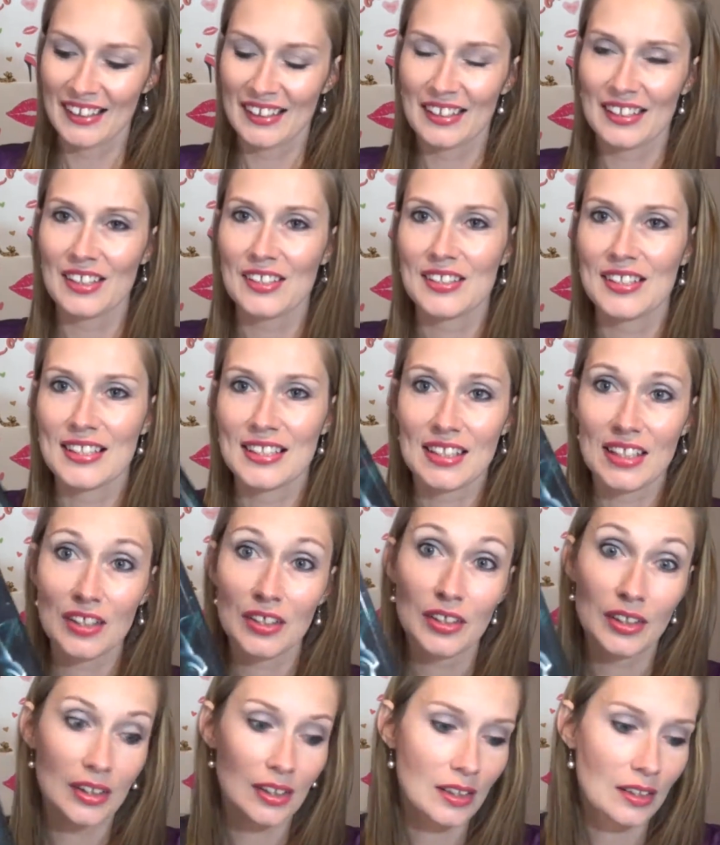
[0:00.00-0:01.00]
they're
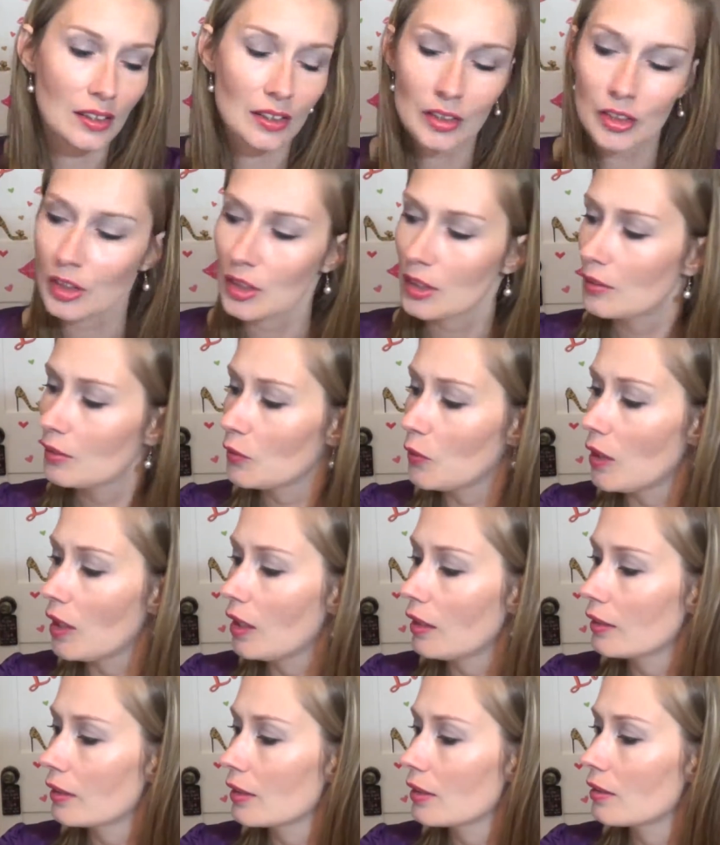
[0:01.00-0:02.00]
good, and they're good
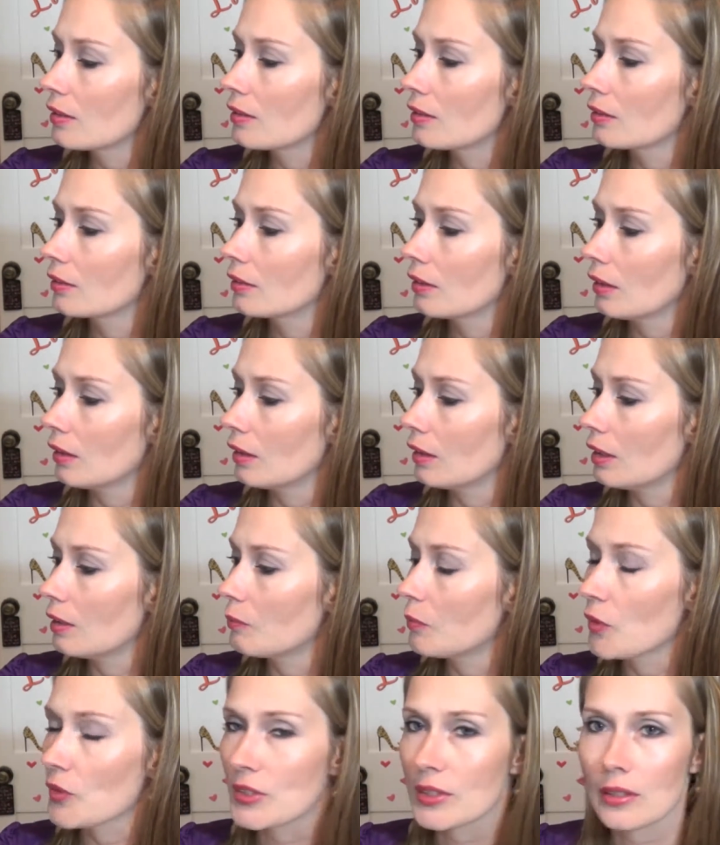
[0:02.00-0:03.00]
quality.
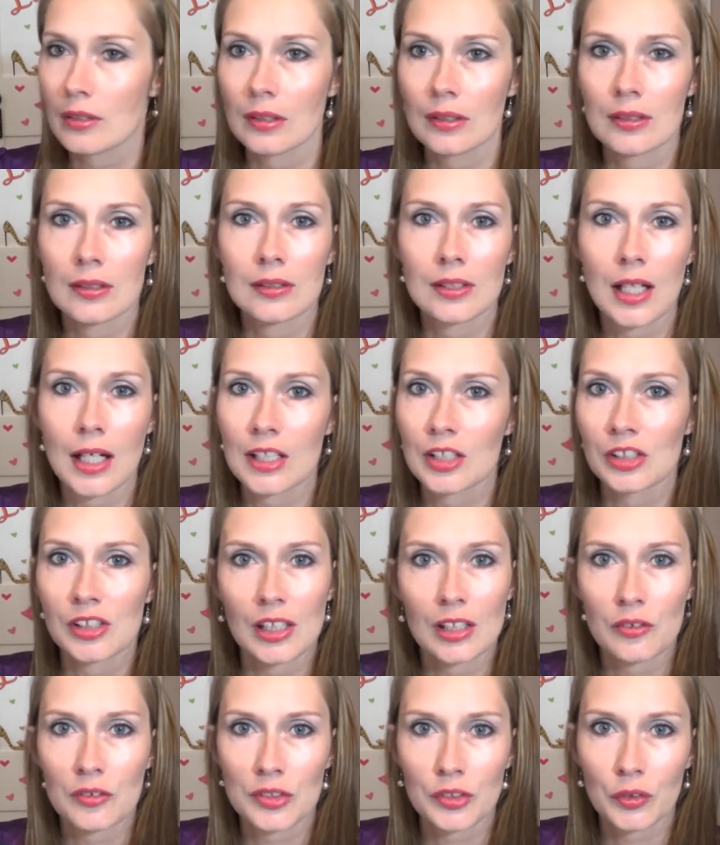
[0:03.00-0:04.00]
Most of the
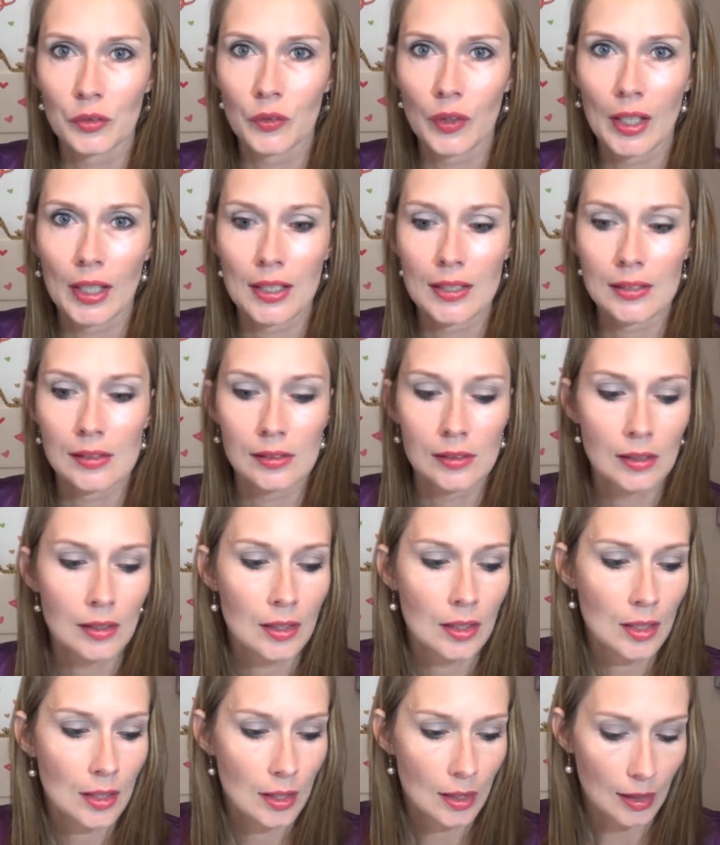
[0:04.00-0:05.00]
eyeshadows are great,
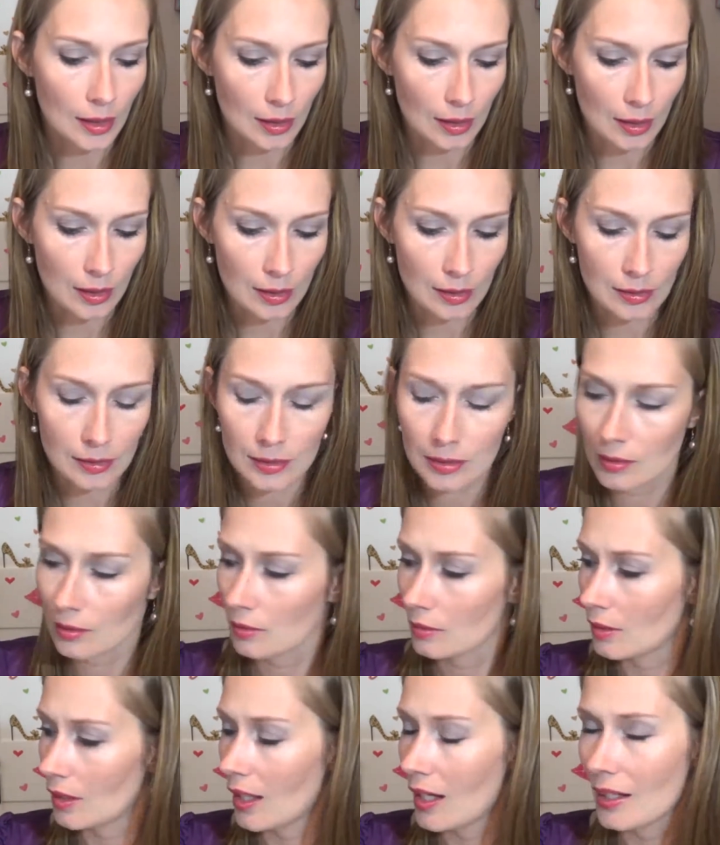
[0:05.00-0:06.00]
and
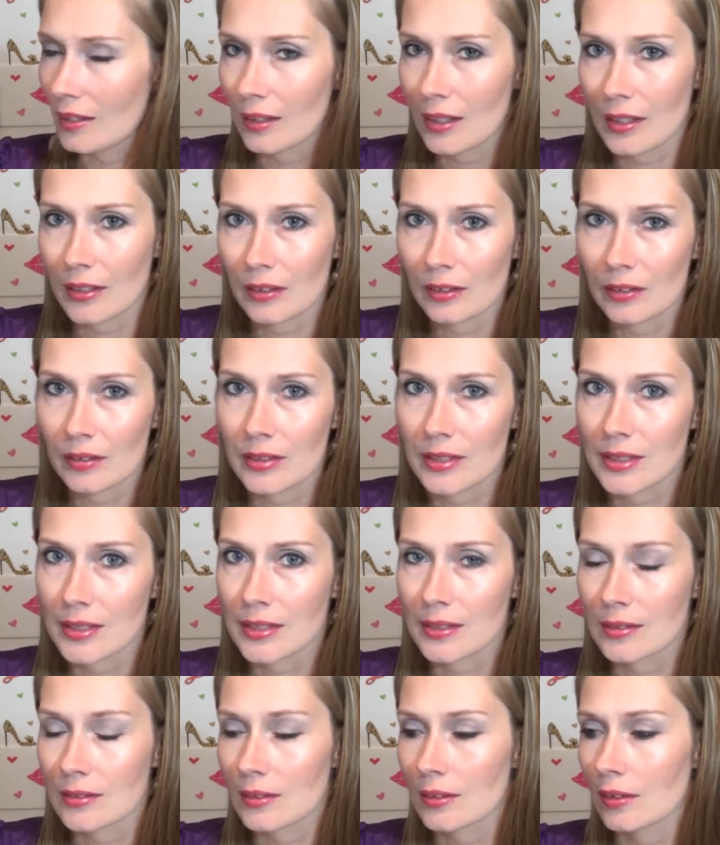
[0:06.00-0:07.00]
the
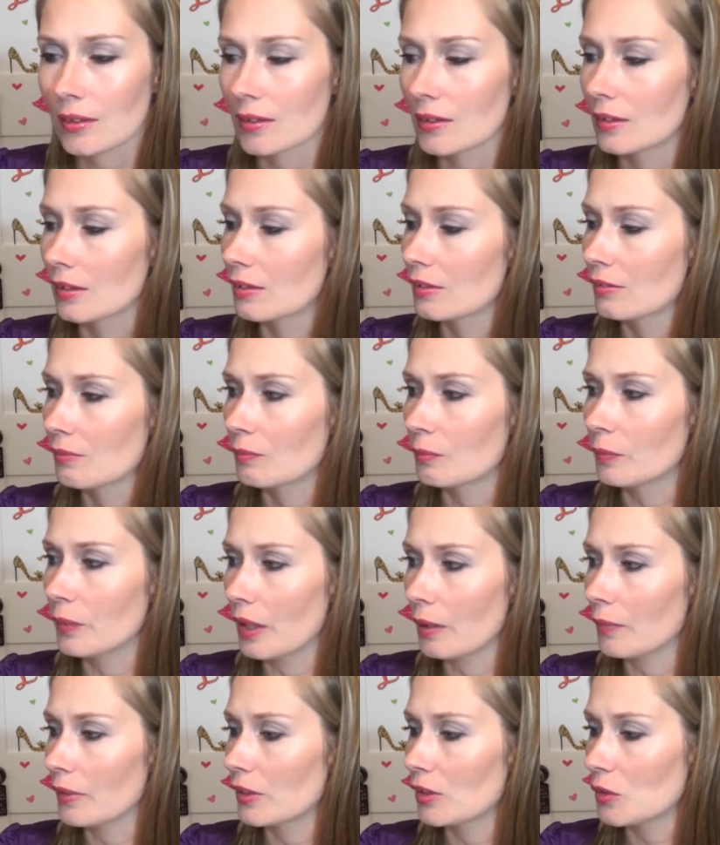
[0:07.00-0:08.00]
eyeliner could
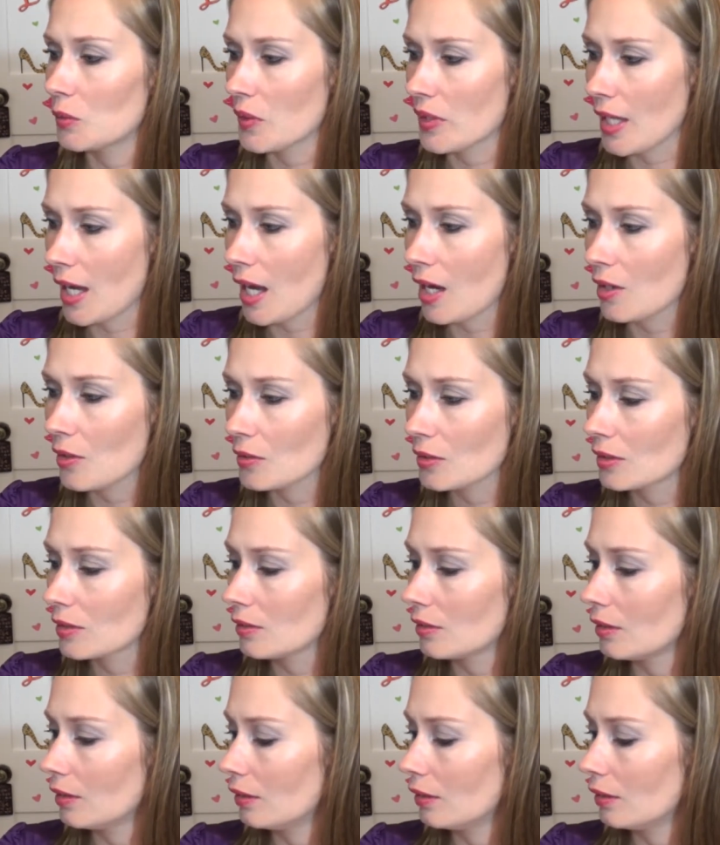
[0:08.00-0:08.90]
probably do without.